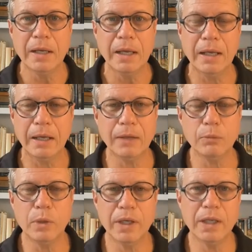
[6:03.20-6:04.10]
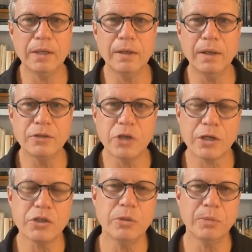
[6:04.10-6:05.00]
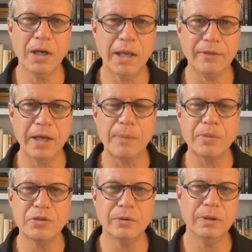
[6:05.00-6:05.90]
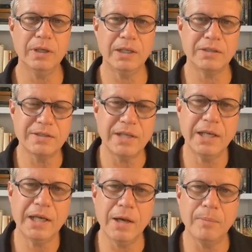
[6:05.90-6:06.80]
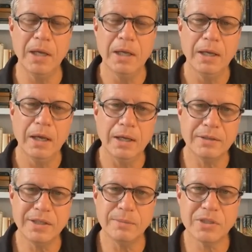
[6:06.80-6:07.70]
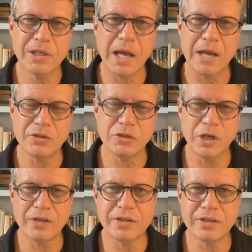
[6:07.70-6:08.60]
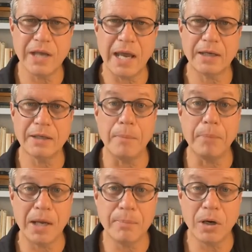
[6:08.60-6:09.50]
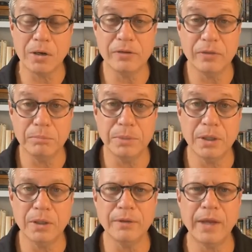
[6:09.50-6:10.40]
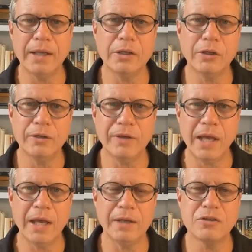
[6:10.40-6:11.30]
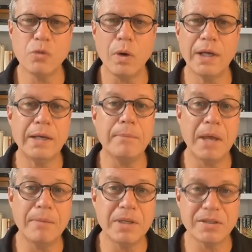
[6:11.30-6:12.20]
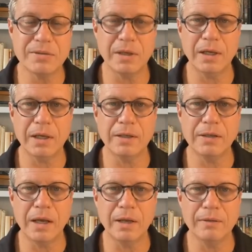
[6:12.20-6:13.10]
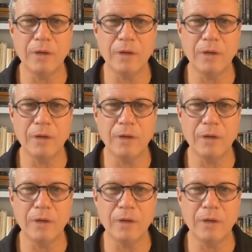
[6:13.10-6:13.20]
And when Chuck Schumer had the opportunity to take up uh, Tim Scott's Justice Act, a bipartisan bill that could have had 20 amendments uh, uh